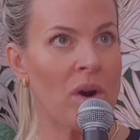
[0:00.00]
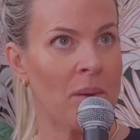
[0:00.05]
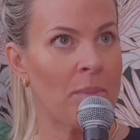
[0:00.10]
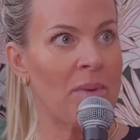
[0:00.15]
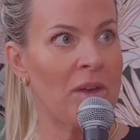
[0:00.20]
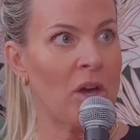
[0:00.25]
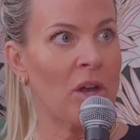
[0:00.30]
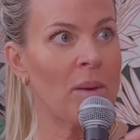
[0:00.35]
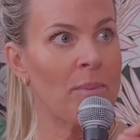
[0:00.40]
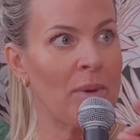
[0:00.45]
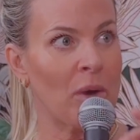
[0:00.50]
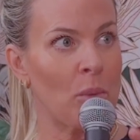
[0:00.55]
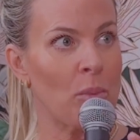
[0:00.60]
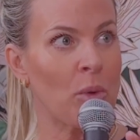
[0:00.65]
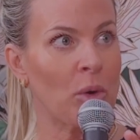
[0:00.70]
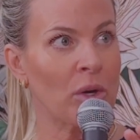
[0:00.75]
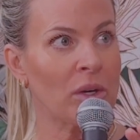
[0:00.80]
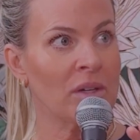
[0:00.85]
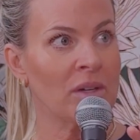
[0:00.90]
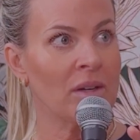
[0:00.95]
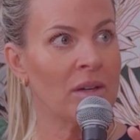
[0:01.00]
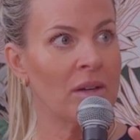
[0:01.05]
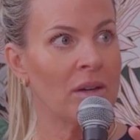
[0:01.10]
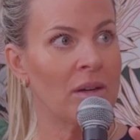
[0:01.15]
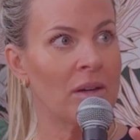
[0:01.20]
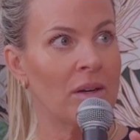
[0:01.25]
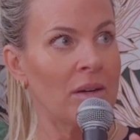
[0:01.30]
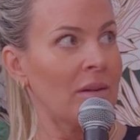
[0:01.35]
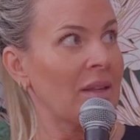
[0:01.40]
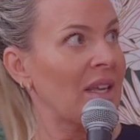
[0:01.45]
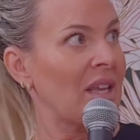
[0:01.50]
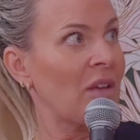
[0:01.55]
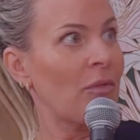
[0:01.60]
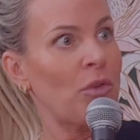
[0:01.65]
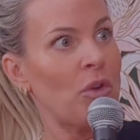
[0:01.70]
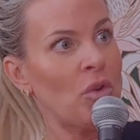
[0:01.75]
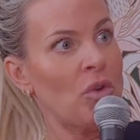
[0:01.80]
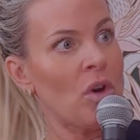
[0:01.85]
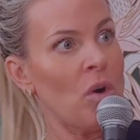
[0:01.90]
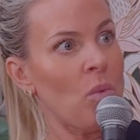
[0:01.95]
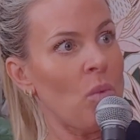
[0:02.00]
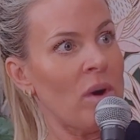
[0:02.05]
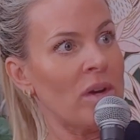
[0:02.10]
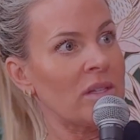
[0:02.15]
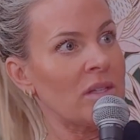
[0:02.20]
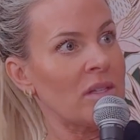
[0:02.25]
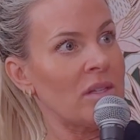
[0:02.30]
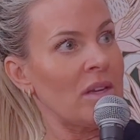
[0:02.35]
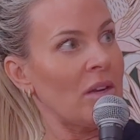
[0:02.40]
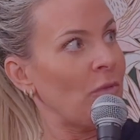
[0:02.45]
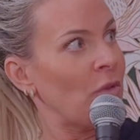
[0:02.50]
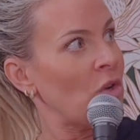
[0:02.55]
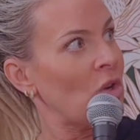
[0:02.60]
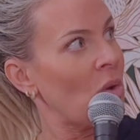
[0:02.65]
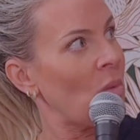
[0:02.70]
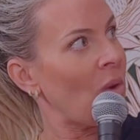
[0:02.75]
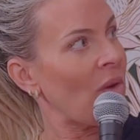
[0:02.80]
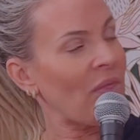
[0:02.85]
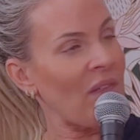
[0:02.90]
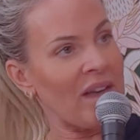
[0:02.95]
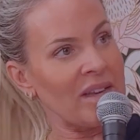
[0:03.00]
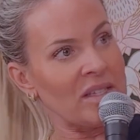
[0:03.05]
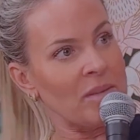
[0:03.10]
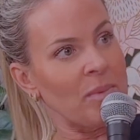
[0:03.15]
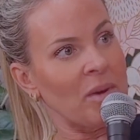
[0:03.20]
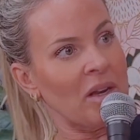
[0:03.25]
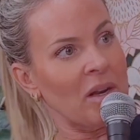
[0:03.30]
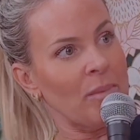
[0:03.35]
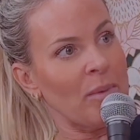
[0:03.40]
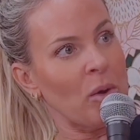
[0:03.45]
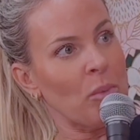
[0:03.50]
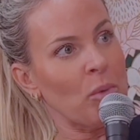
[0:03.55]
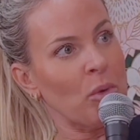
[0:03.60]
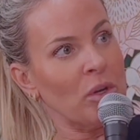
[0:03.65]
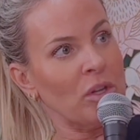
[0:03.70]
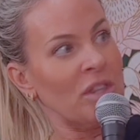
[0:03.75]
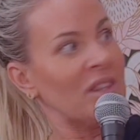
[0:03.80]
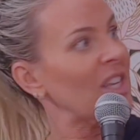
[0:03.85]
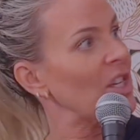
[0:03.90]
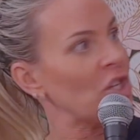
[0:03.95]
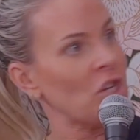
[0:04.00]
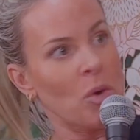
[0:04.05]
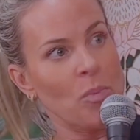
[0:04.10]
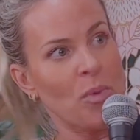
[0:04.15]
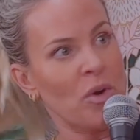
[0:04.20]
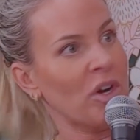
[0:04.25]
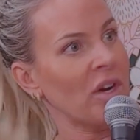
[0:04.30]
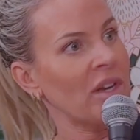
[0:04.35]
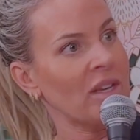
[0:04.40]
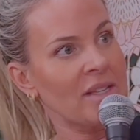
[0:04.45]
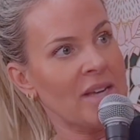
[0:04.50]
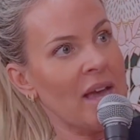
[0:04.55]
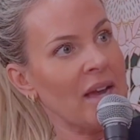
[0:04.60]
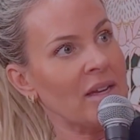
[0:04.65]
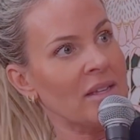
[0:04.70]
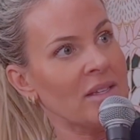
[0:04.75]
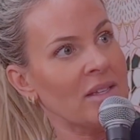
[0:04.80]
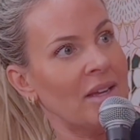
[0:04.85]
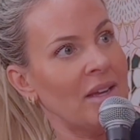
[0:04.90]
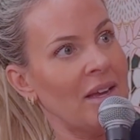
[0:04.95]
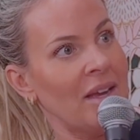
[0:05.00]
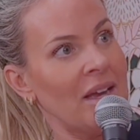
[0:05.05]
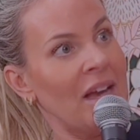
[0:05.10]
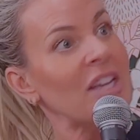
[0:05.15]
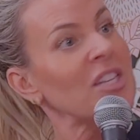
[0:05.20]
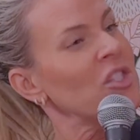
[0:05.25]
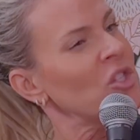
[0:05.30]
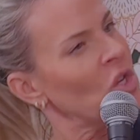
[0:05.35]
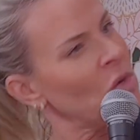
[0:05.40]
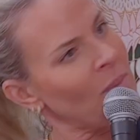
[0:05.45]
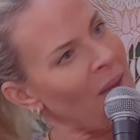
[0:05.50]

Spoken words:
to be on a billboard, like, if you don't want that to be on a billboard, then don't put it in a text. Assume